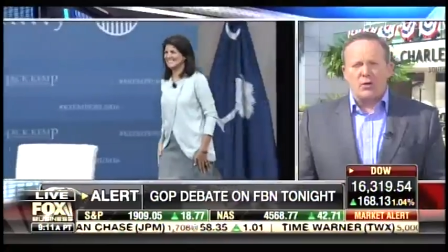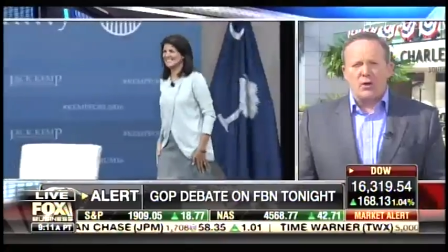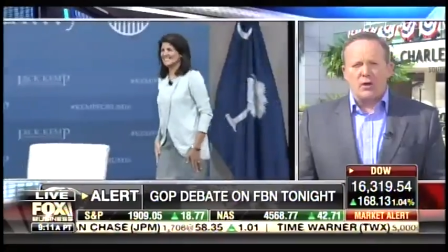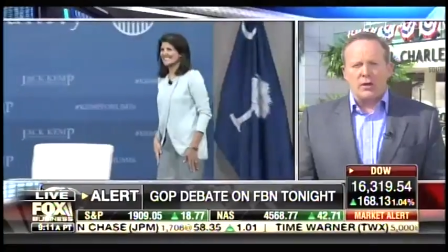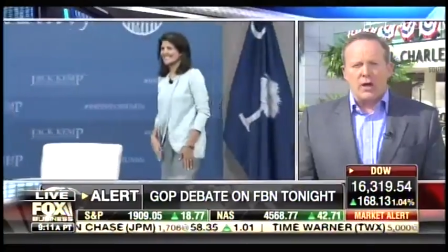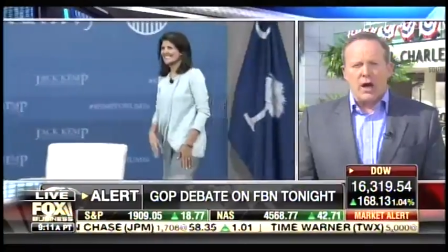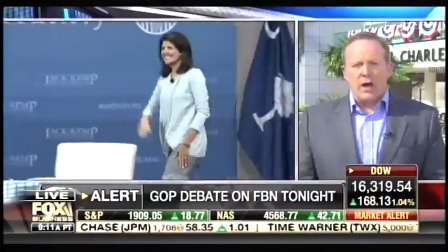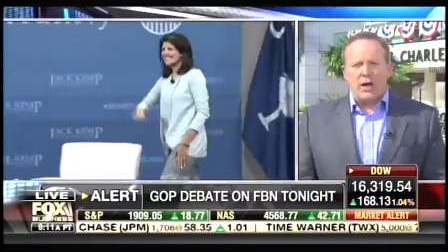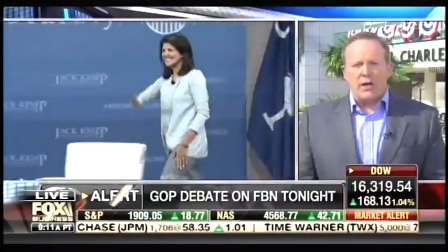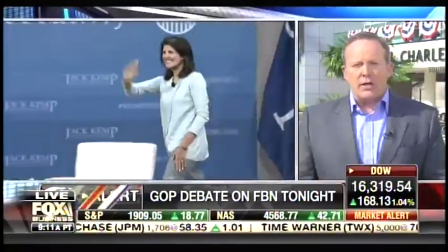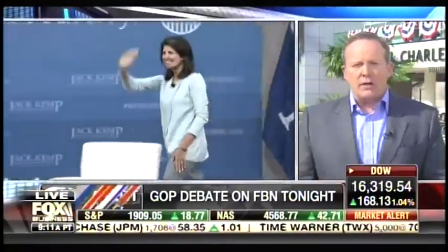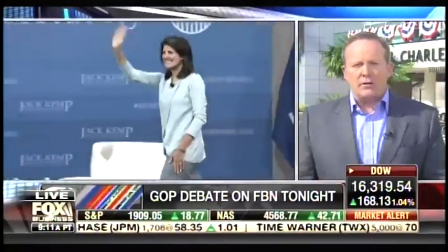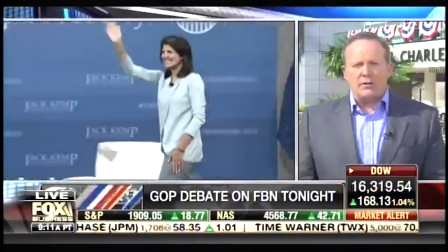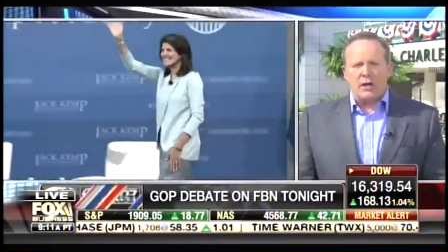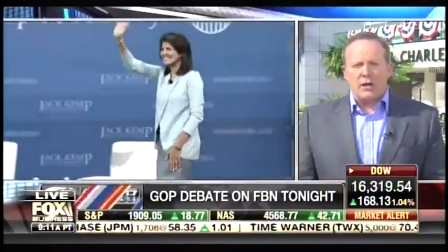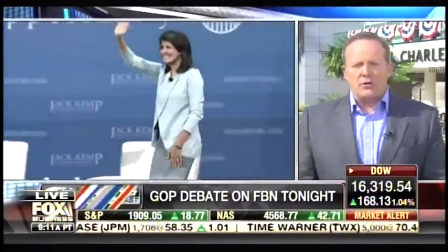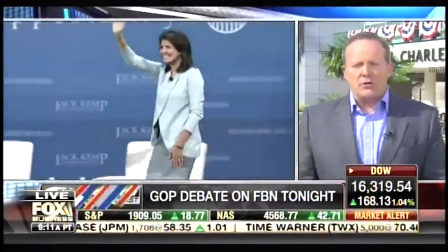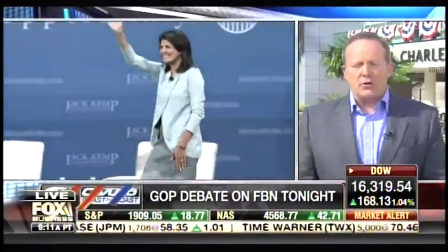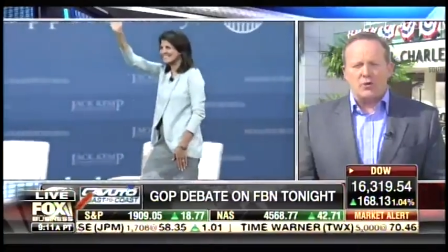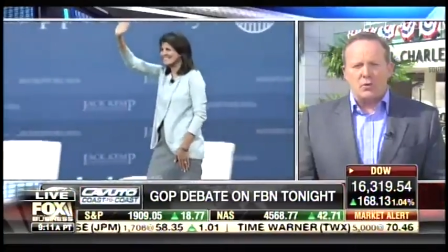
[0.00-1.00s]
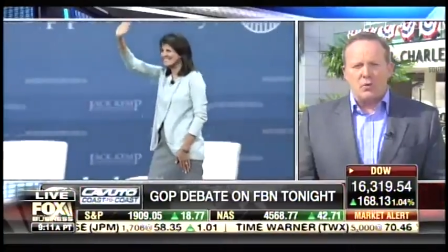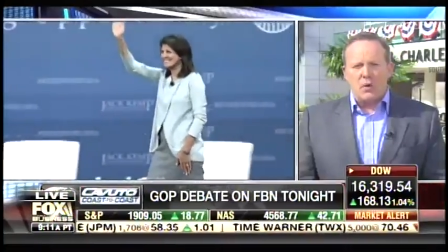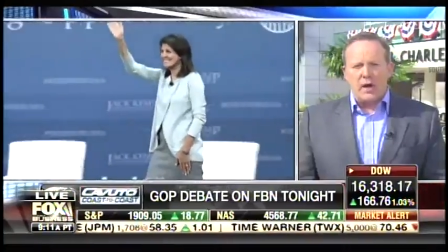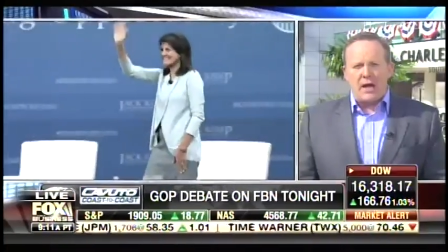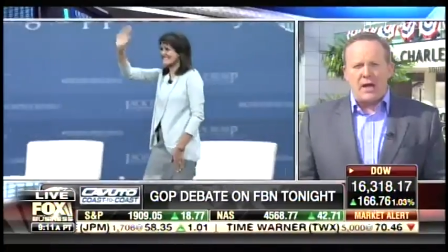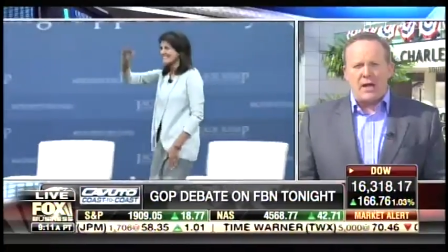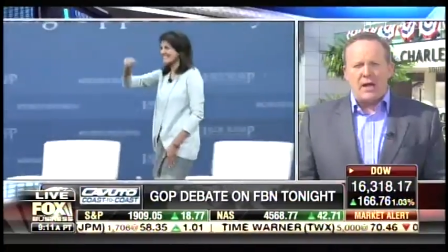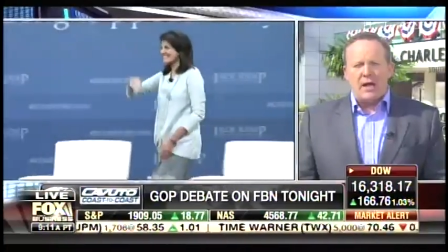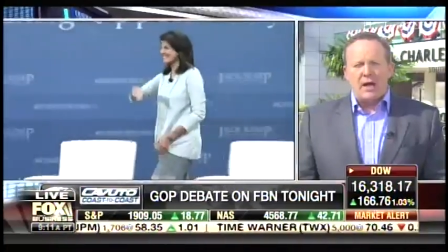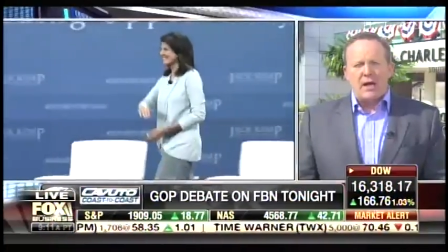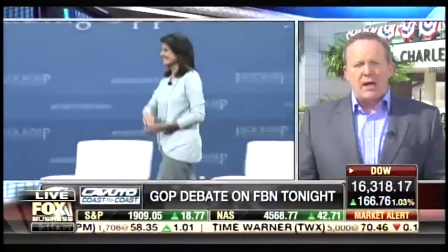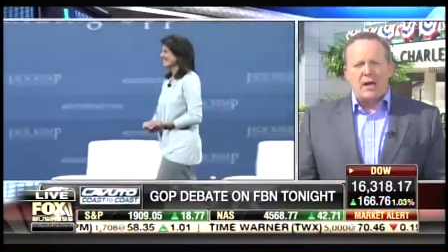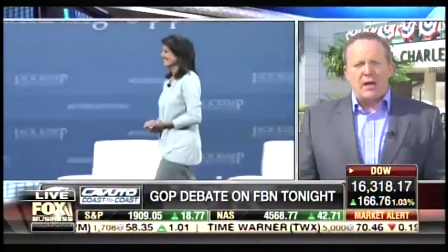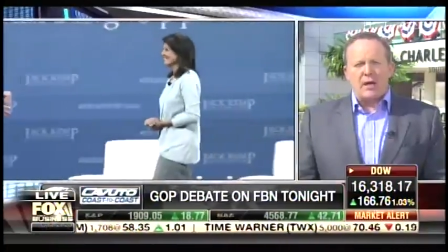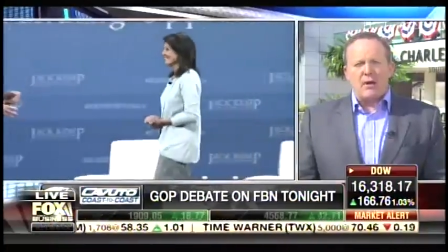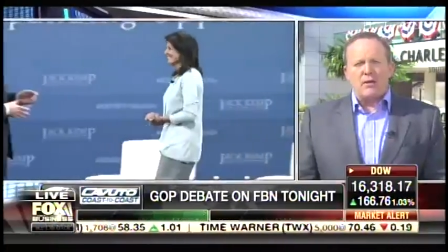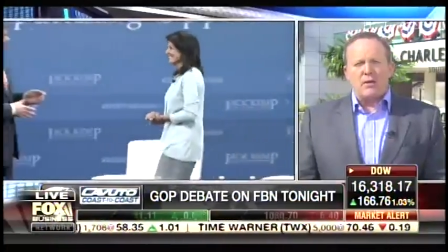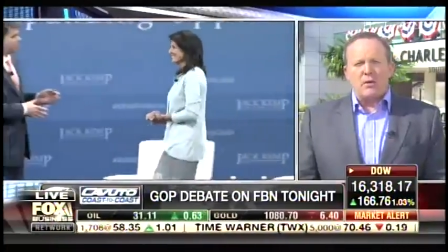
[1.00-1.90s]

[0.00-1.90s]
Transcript: uh, ideological way. Right.